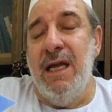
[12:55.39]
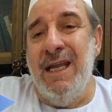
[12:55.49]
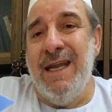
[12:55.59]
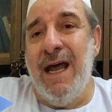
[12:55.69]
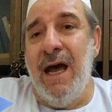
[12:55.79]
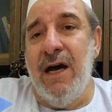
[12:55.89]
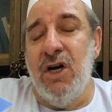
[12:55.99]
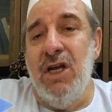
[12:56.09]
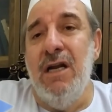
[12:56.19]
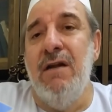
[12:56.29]
In the
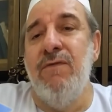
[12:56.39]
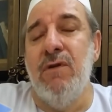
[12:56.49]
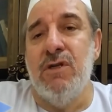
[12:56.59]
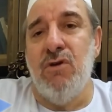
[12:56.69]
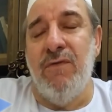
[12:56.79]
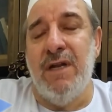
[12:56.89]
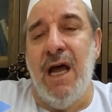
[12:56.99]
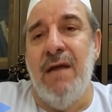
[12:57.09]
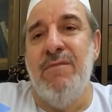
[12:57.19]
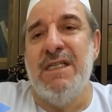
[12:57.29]
real levels of
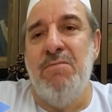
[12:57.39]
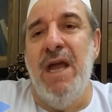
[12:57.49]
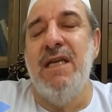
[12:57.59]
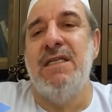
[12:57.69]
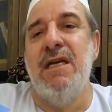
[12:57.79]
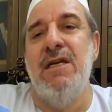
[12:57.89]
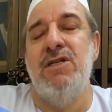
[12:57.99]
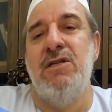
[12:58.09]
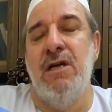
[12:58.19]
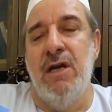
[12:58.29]
time, space
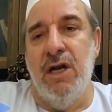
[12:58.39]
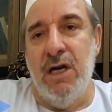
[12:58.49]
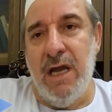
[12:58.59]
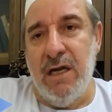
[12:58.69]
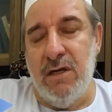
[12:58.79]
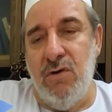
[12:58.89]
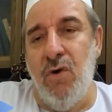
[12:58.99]
is created,